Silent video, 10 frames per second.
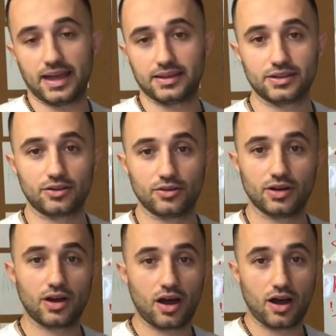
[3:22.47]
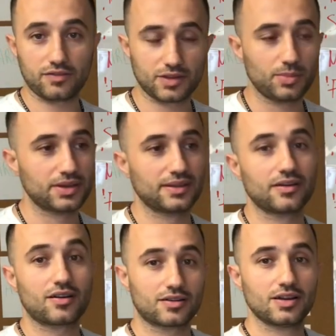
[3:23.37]
you know, often, but
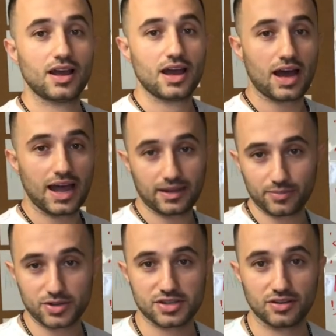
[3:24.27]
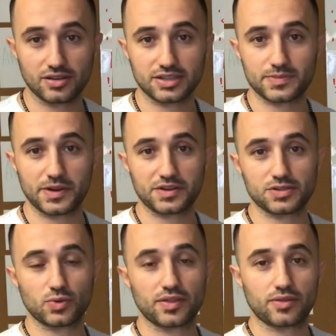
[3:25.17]
I had personal
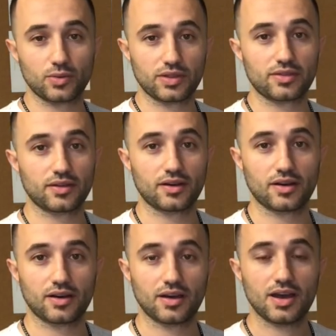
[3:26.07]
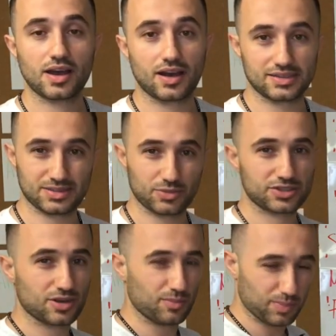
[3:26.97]
experience with
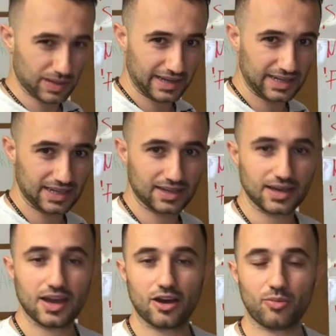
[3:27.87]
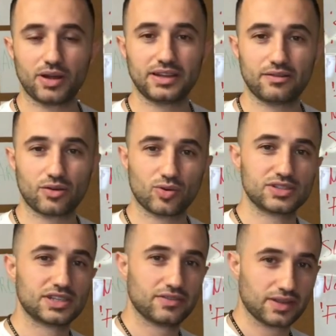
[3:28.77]
customers complaining about never
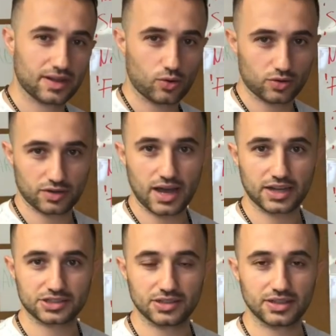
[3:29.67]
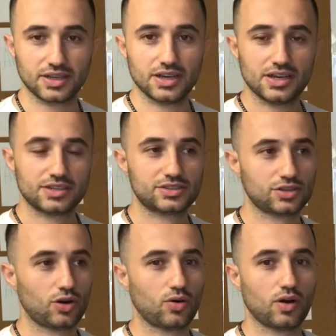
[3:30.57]
receiving their order actually.
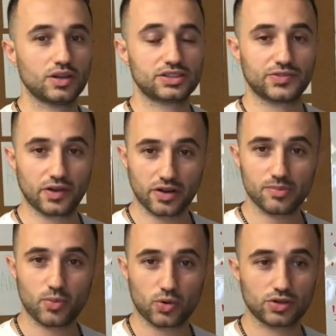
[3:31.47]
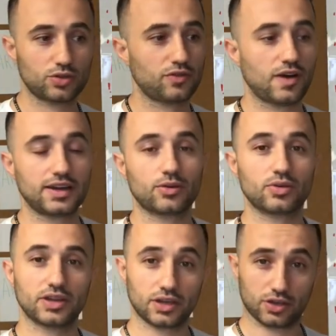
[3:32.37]
So it's very important to find a
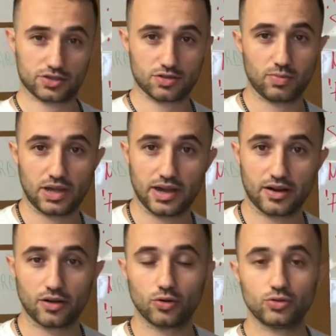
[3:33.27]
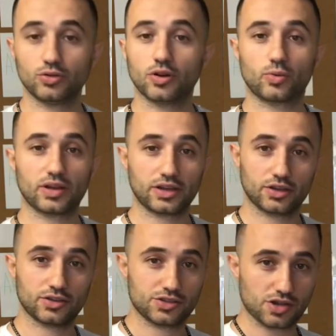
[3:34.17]
really good supplier who do a really
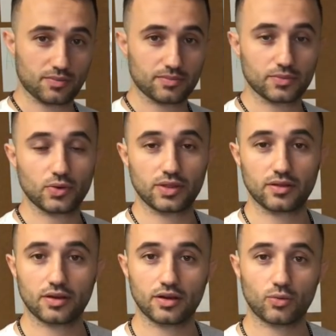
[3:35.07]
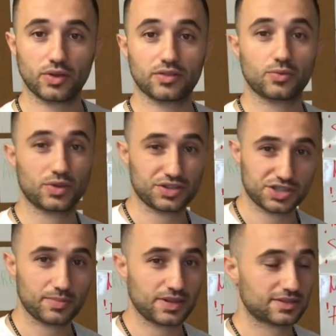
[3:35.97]
good job with
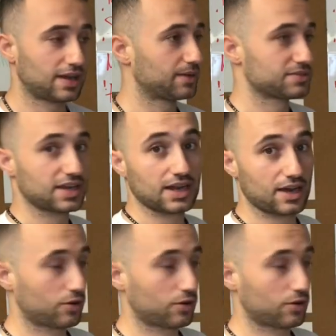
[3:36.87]
shipping times. And not